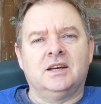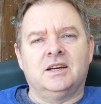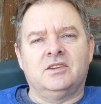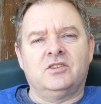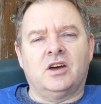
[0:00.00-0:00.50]

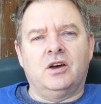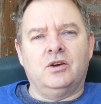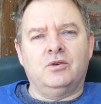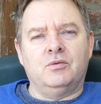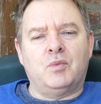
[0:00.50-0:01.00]

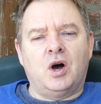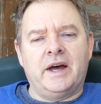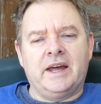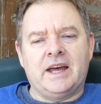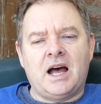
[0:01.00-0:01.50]
So
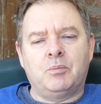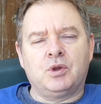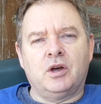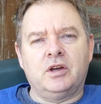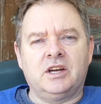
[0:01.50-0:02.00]
my
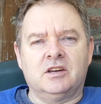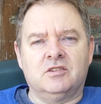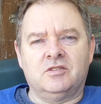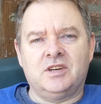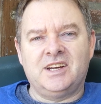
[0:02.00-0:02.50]
uploading
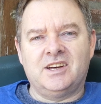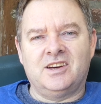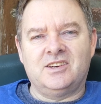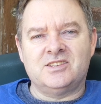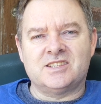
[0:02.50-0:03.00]
of
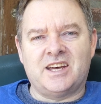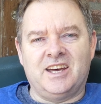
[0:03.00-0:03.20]
videos